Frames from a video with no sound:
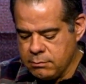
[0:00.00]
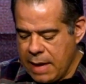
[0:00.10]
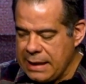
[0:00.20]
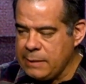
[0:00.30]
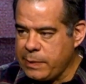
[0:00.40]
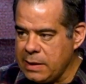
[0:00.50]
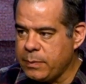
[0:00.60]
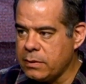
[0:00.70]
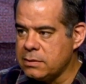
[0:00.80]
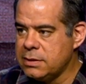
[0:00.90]
Many
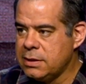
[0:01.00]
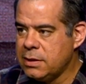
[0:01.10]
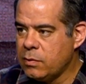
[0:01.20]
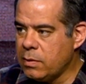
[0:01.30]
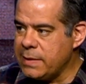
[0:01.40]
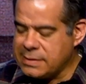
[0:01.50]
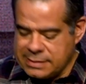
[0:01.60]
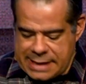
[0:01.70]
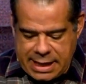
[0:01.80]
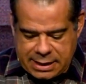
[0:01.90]
people will
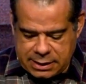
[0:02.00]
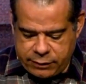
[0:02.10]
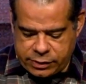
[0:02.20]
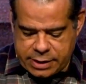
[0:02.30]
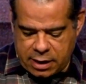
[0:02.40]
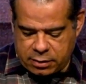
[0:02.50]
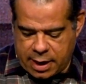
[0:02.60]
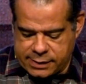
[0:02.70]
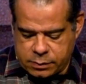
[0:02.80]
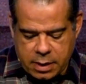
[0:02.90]
mistakenly reject
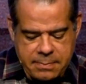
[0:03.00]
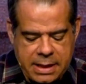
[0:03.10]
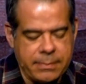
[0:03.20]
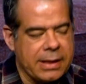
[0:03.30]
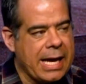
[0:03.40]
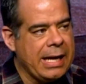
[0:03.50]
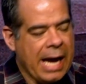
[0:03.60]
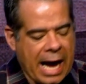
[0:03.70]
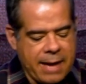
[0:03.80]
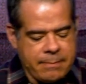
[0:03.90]
Christ. What do I mean by that?
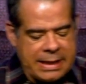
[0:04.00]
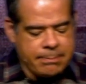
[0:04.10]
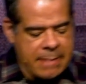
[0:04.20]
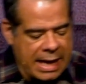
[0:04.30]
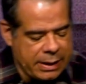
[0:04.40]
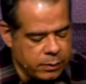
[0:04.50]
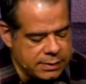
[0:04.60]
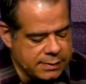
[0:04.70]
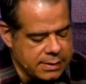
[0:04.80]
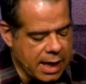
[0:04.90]
I mean many will
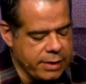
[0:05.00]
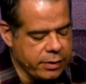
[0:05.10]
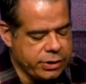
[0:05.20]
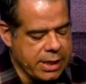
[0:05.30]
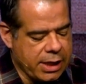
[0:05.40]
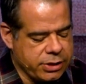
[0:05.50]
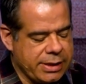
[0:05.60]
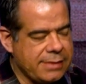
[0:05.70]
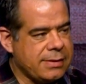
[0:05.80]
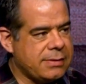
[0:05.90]
decide to reject
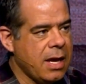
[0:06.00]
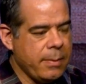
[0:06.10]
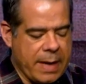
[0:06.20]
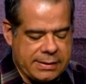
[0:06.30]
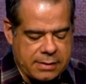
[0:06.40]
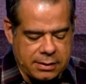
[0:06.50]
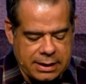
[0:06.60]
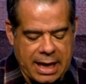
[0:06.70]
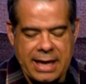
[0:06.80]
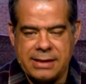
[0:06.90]
Jesus based on
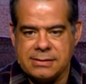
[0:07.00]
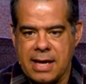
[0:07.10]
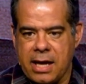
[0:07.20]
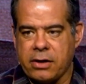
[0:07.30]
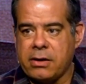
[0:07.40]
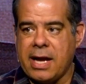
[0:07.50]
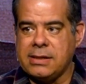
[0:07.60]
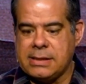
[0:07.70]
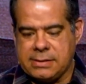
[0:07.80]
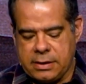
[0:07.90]
lies, error,
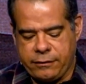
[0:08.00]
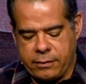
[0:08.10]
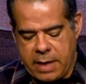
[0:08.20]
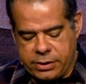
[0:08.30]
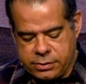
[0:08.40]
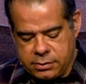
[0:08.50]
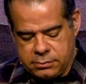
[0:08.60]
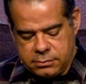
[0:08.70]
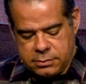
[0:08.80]
and disinformation.